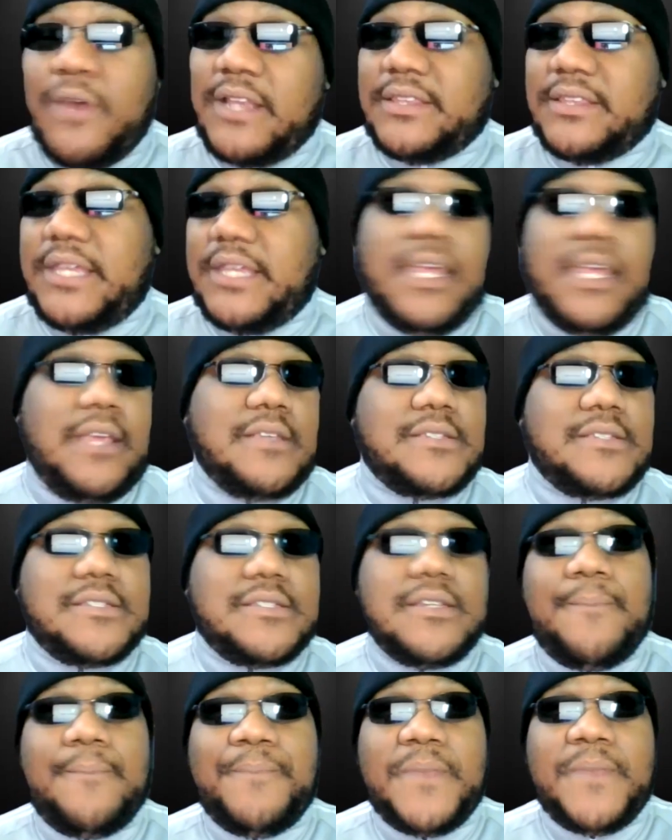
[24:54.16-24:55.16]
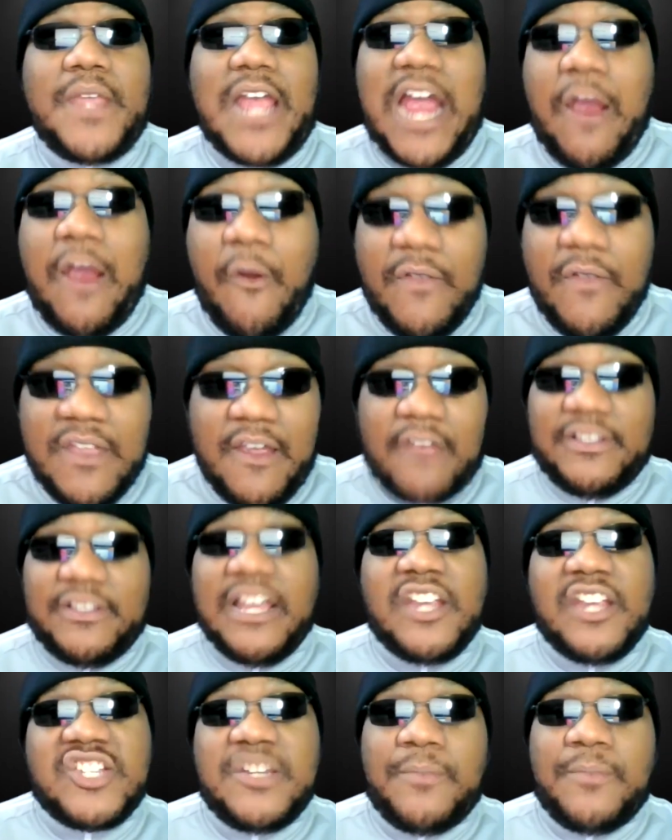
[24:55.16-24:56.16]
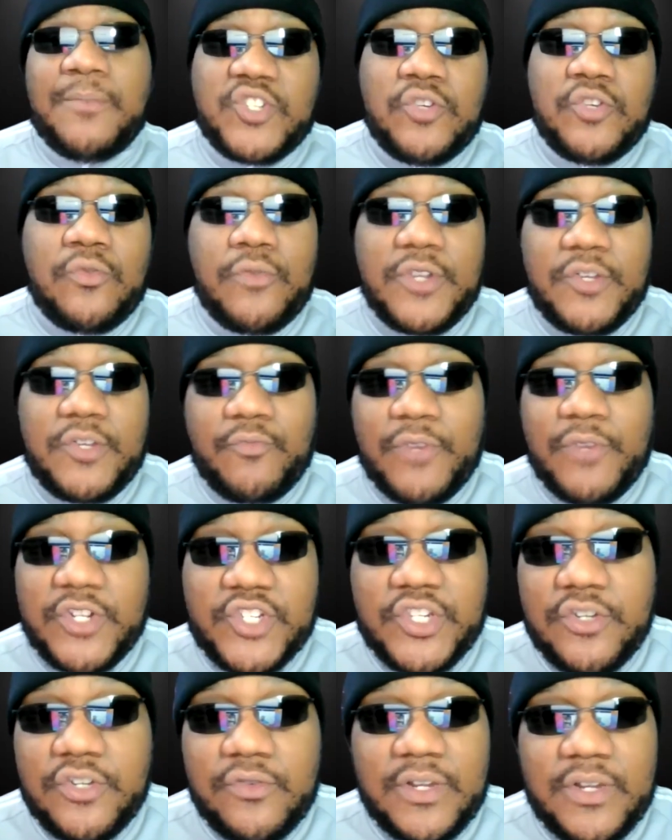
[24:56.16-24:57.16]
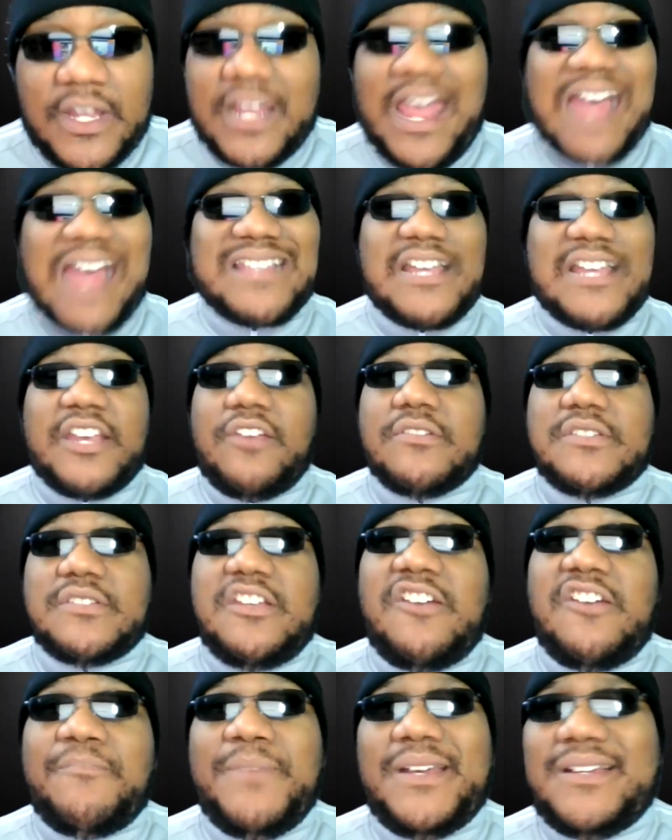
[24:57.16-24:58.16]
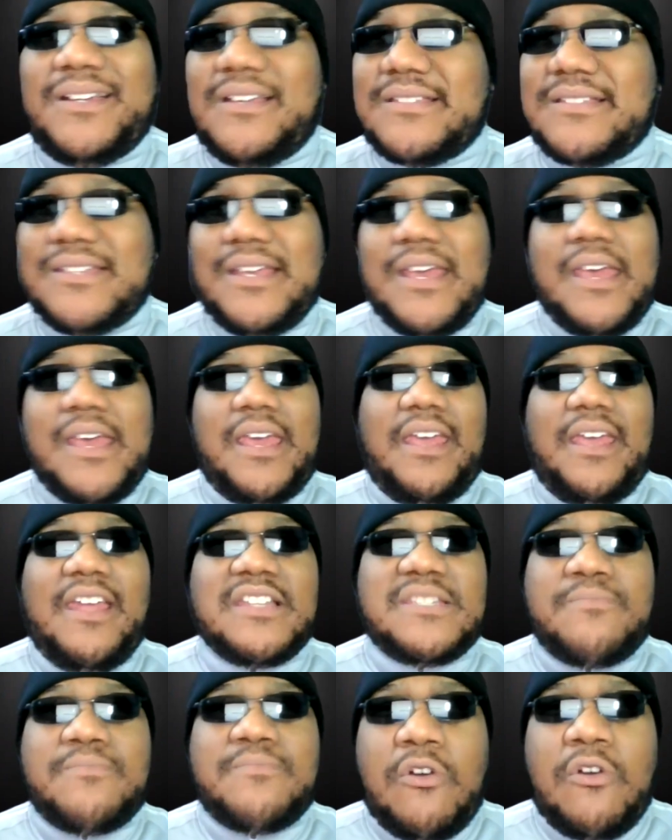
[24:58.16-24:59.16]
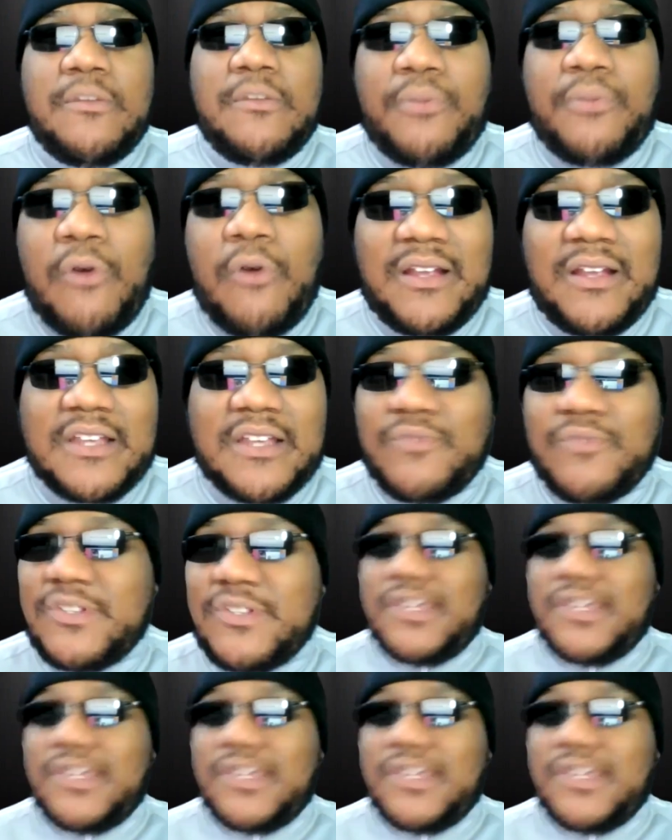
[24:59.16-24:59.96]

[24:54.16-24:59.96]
doing things. I rather have leadership with you, with you, and guys like yourself because it's more important. Because